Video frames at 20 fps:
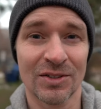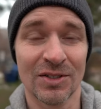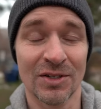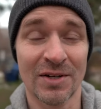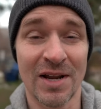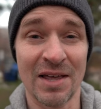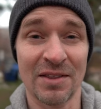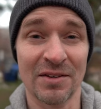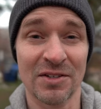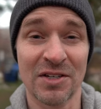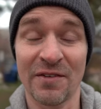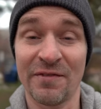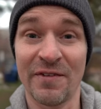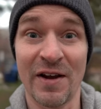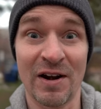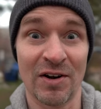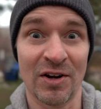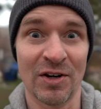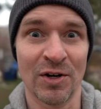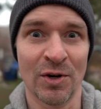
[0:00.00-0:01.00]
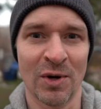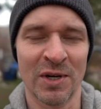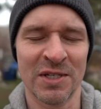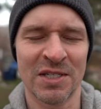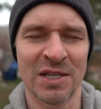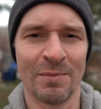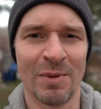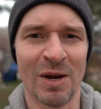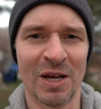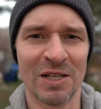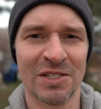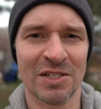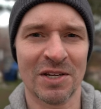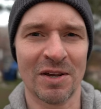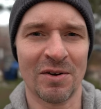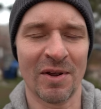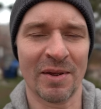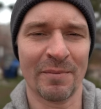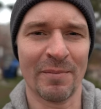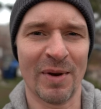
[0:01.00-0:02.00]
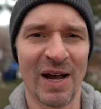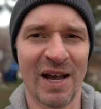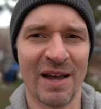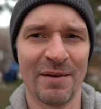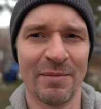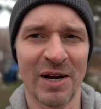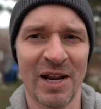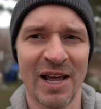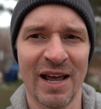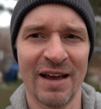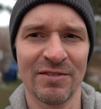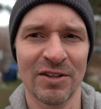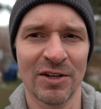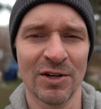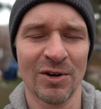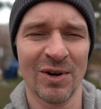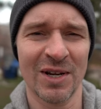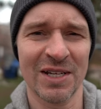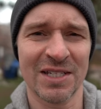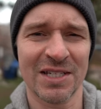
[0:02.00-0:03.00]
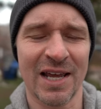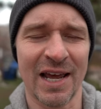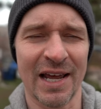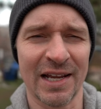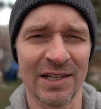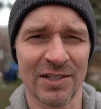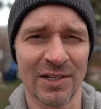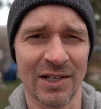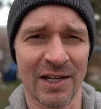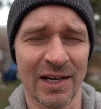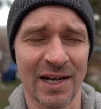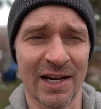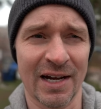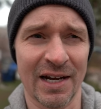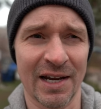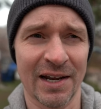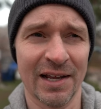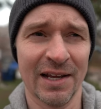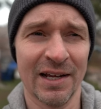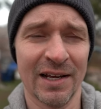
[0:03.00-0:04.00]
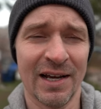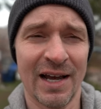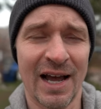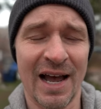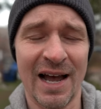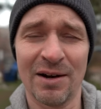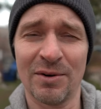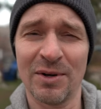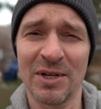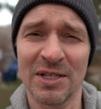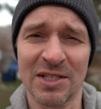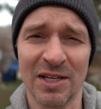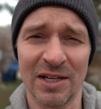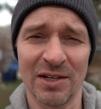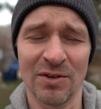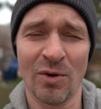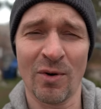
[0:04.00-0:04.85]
So now there's a very noisy bus going by, but I have the noise canceling on. How is it?